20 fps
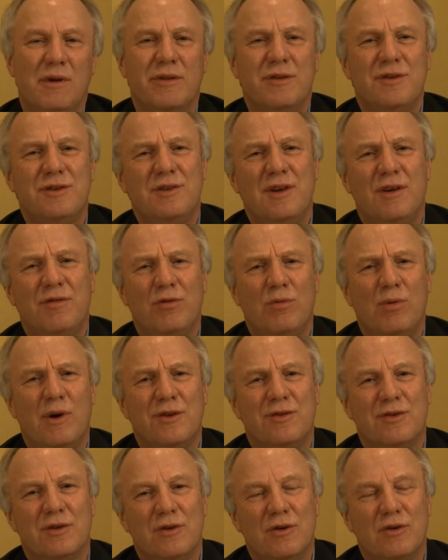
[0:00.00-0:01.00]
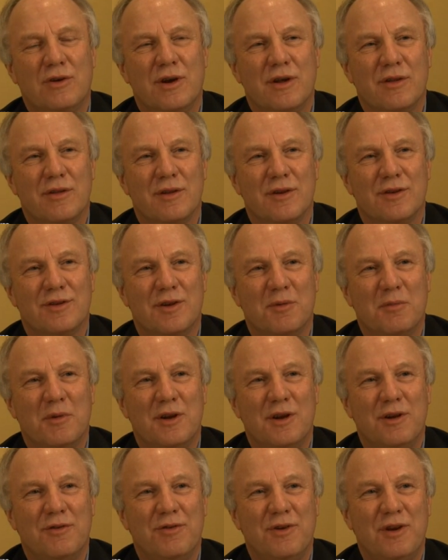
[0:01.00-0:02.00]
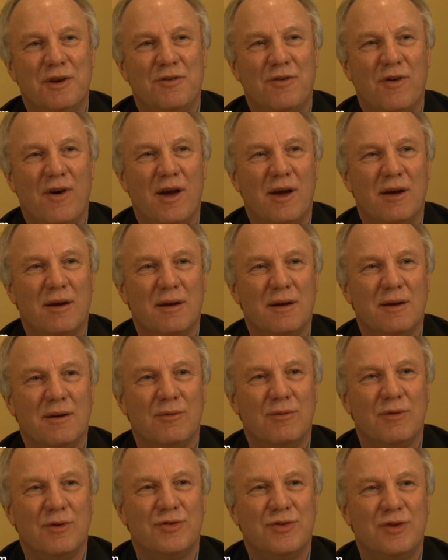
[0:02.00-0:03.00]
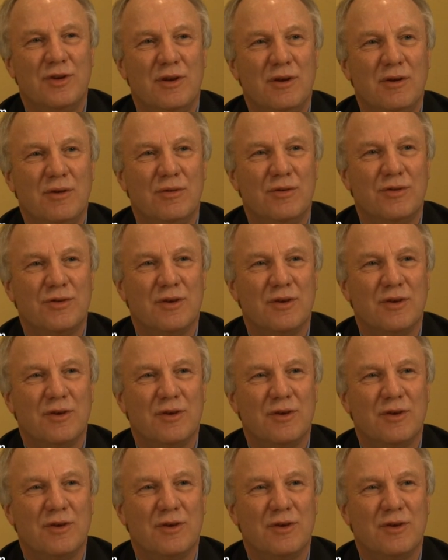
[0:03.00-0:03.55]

there's several ways of looking at this. I mean, if I was to use